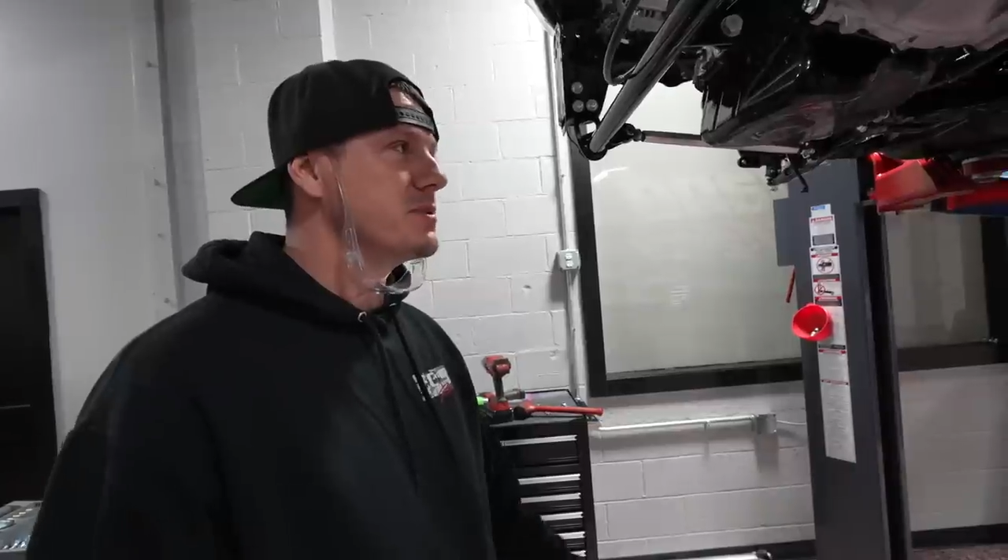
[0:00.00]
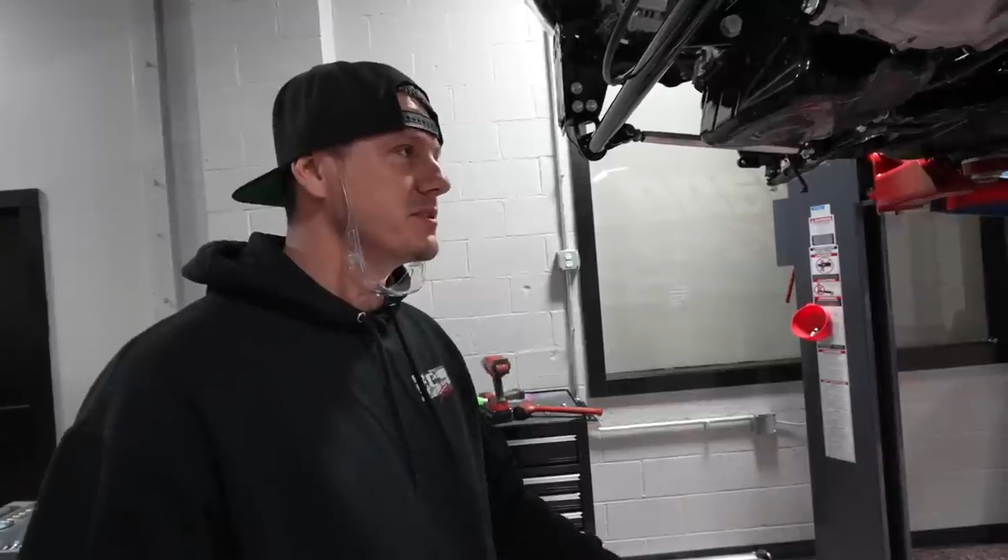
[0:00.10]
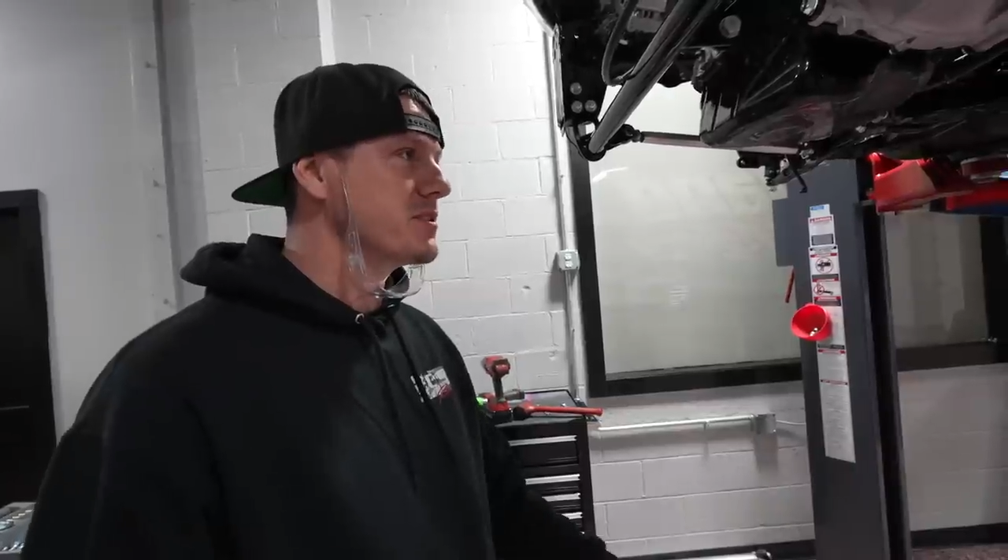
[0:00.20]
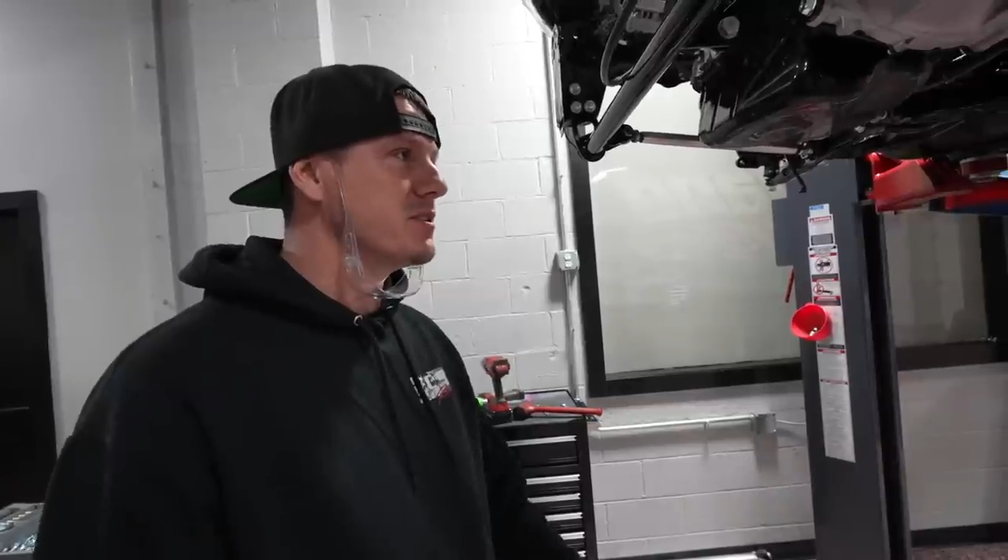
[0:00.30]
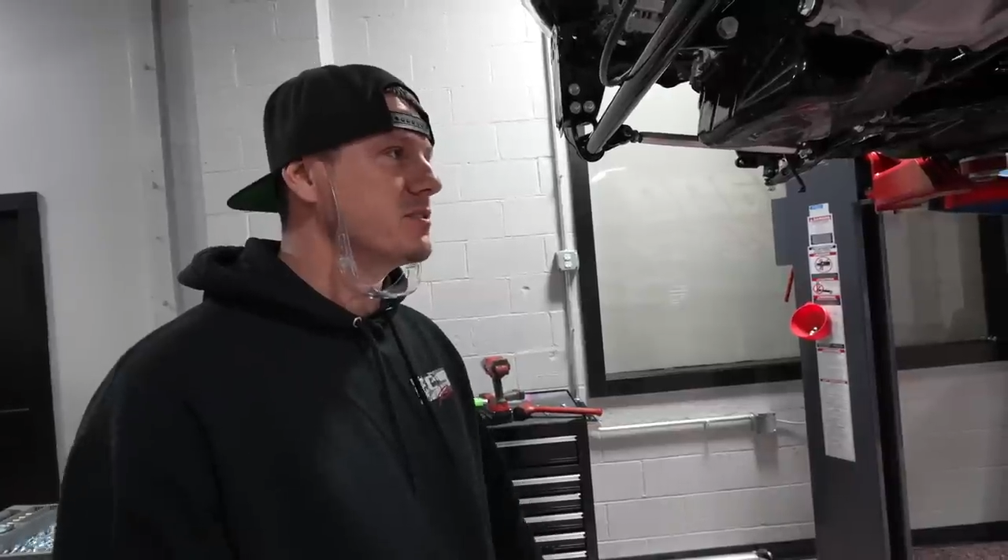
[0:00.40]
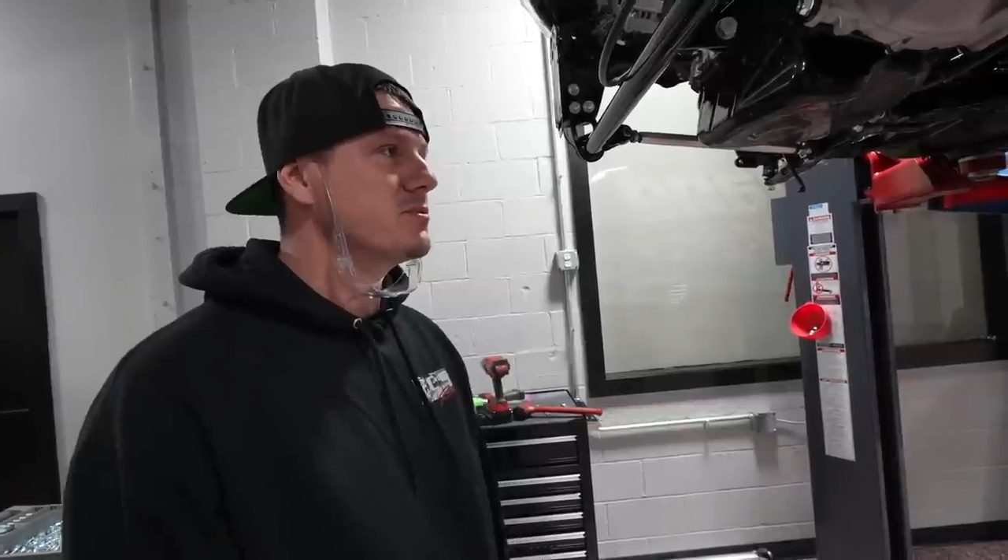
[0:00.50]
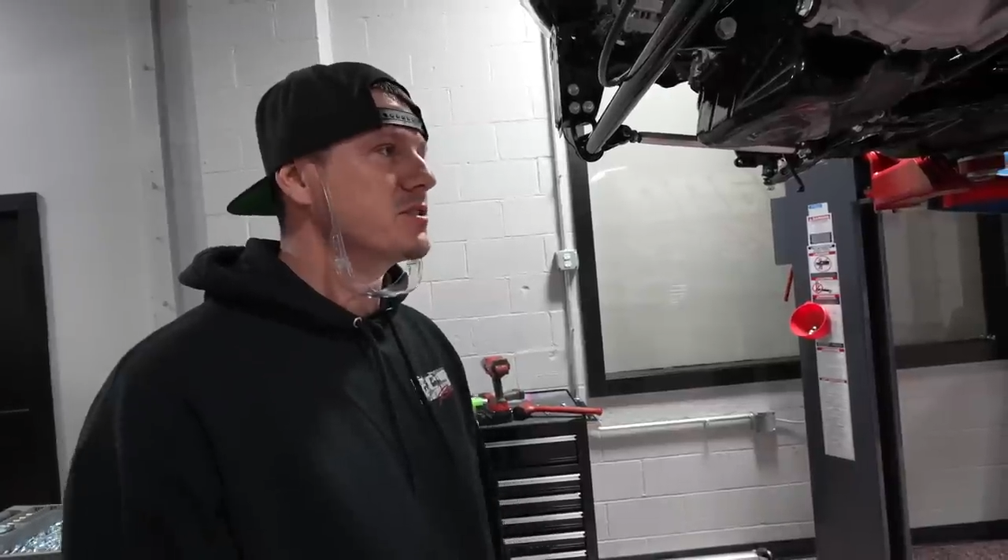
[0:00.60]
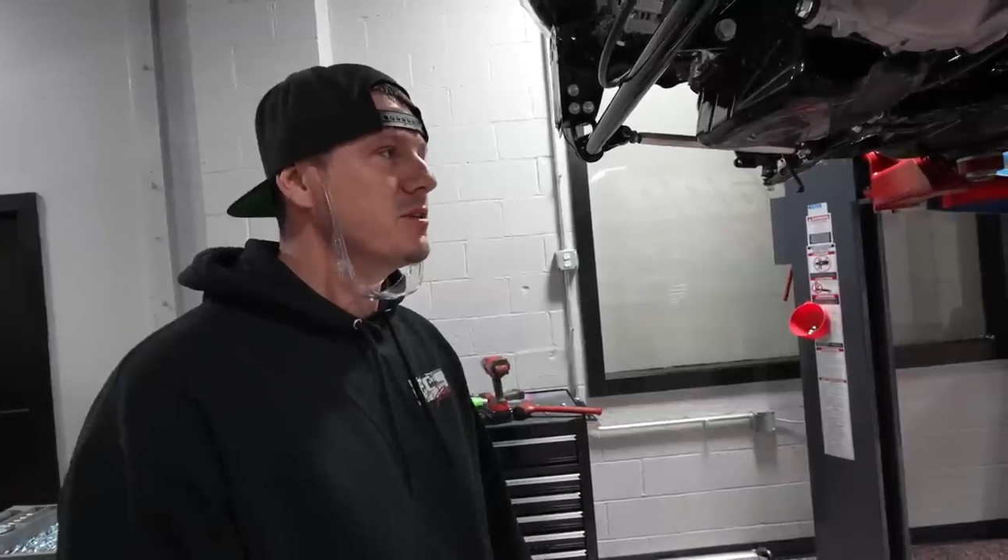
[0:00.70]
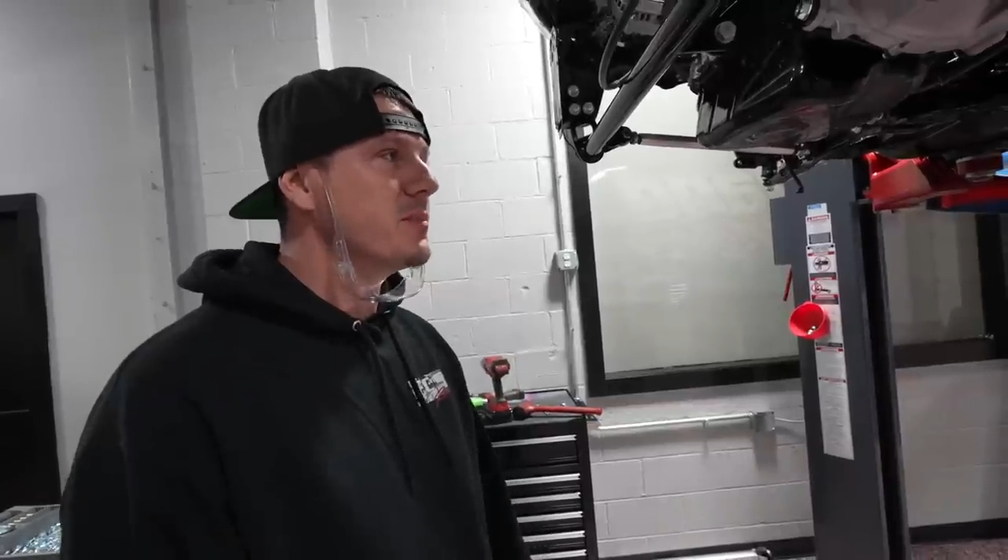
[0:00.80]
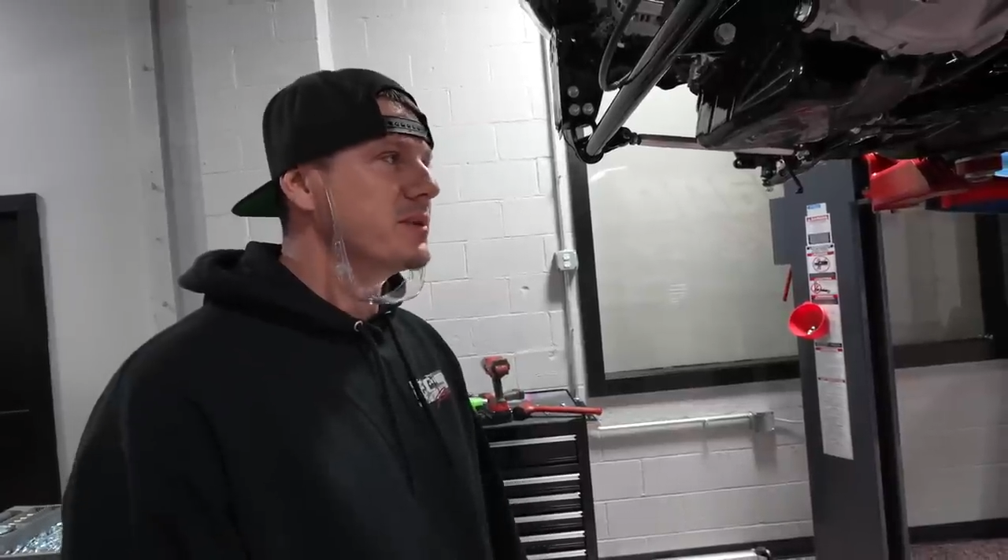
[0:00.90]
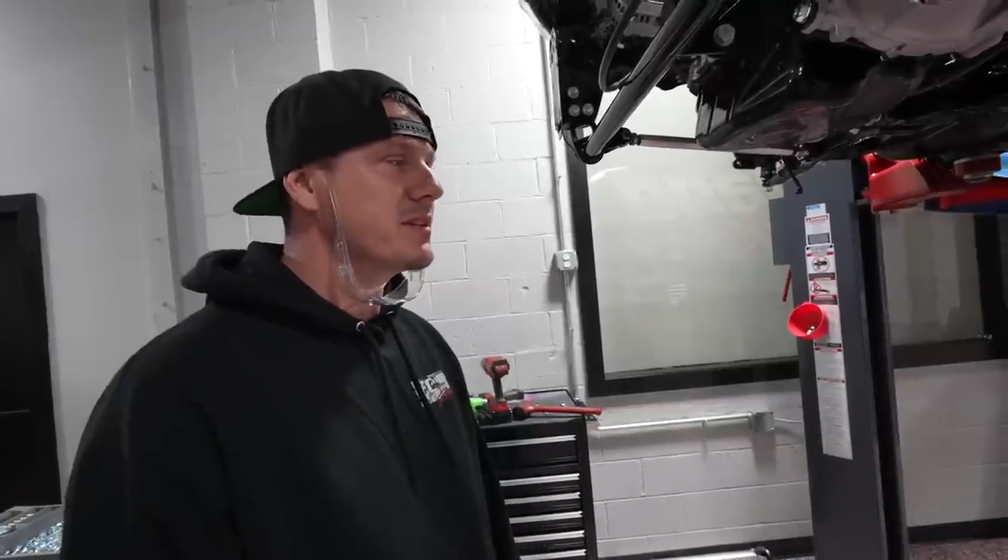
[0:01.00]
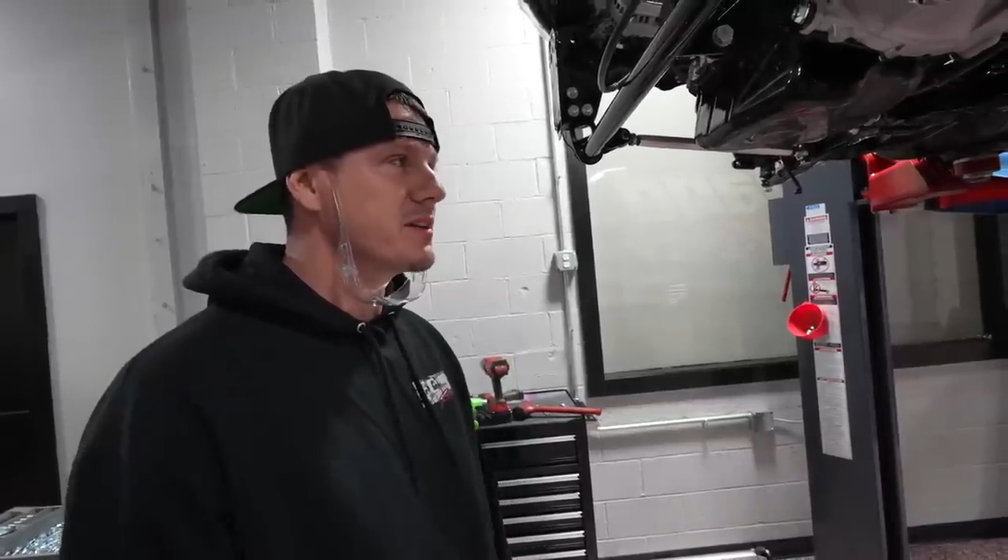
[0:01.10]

bring their car to a company.